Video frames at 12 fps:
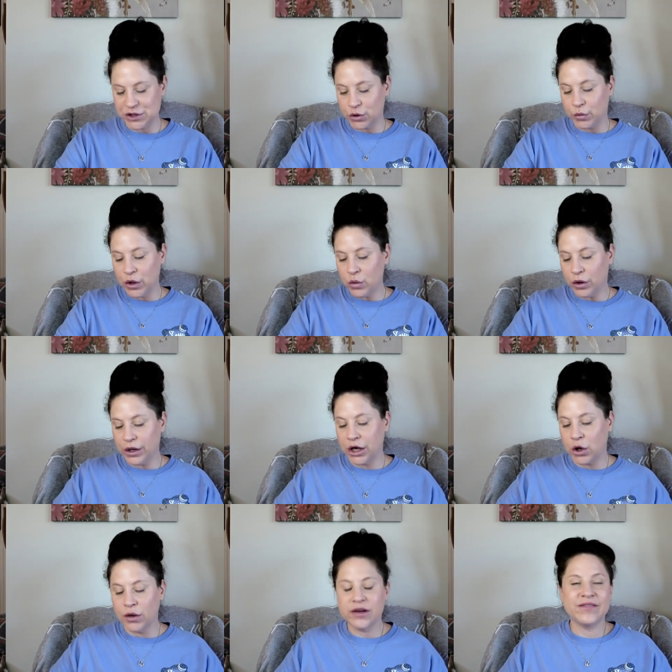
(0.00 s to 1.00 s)
So we want
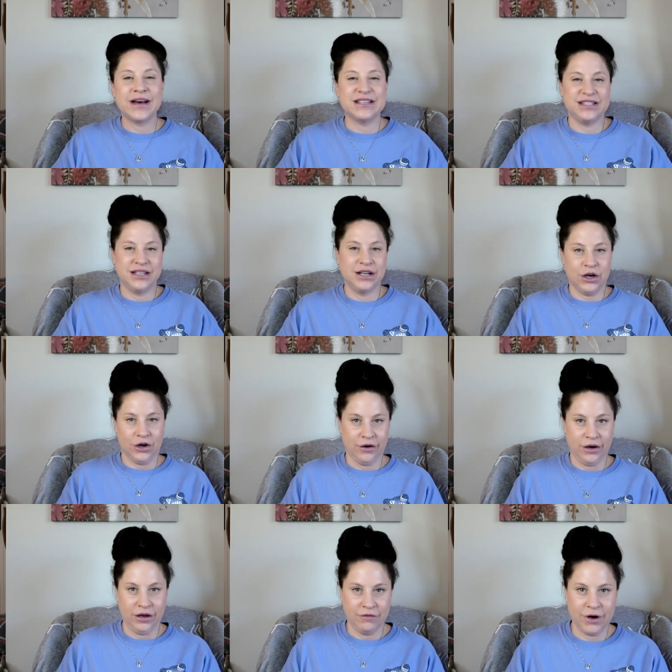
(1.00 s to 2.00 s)
it quick, fast, and in a
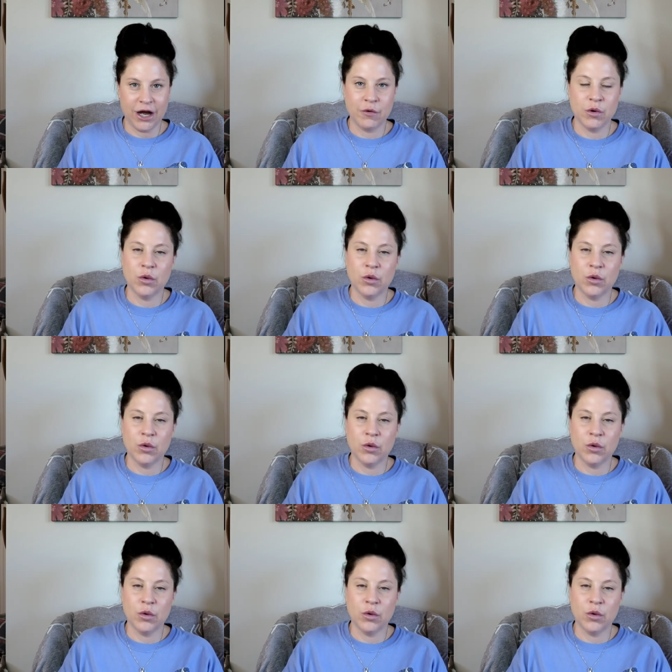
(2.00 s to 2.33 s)
hurry, right?